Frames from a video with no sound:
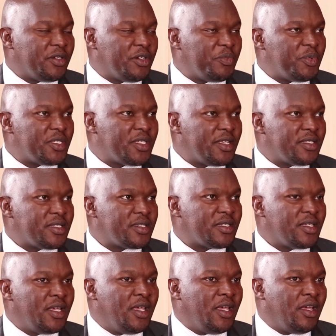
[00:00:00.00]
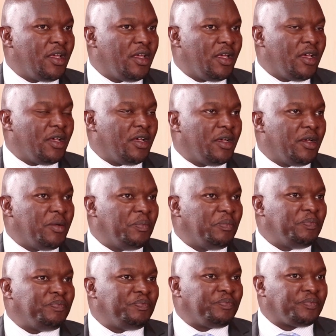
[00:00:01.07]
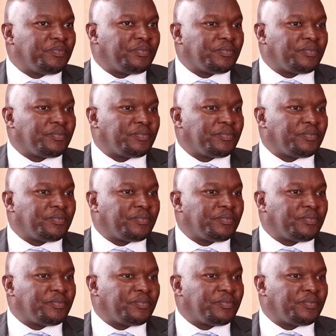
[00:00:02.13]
represents um,